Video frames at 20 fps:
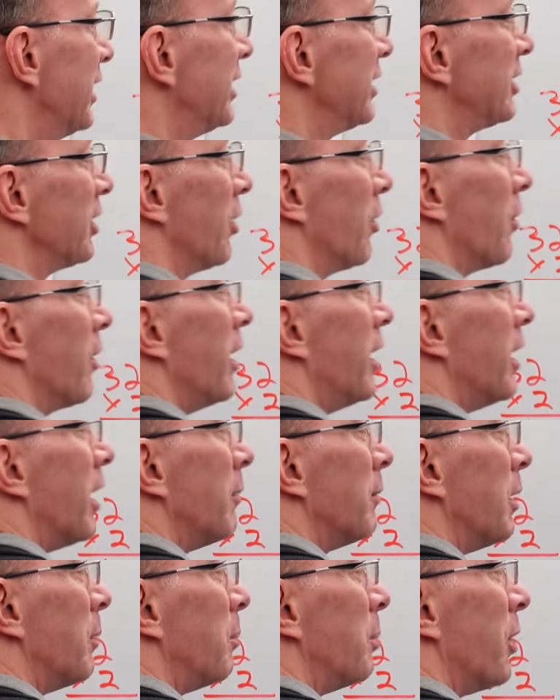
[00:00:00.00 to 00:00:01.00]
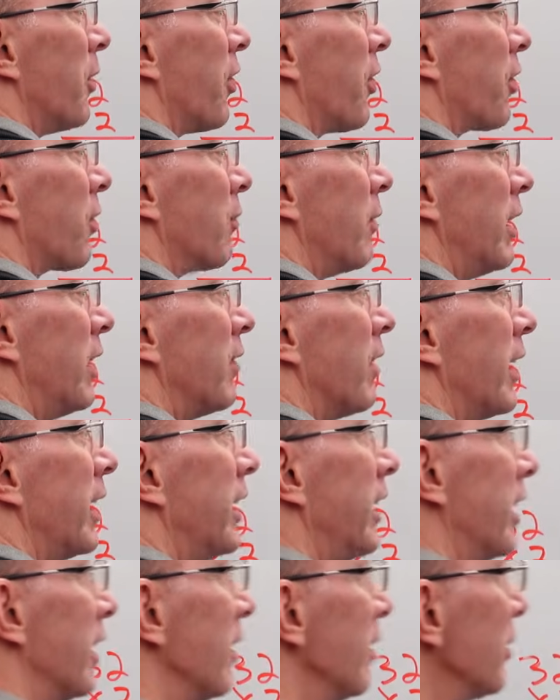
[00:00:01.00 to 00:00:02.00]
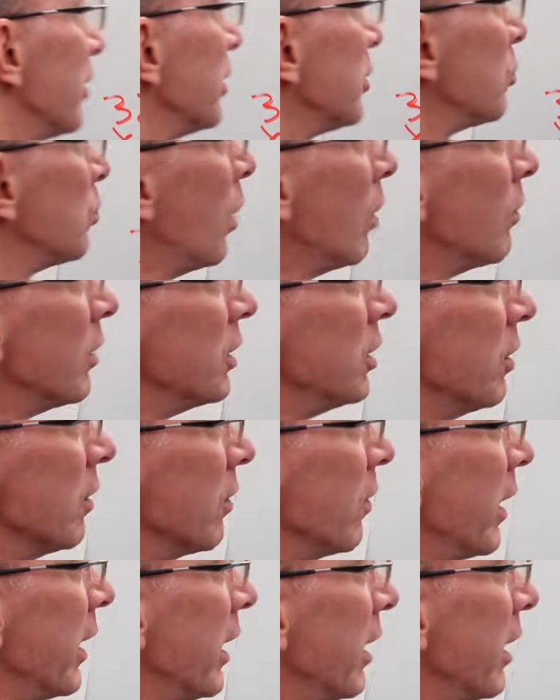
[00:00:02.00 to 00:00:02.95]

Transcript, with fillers: So I'm going to put 3 right here. This is what we're doing right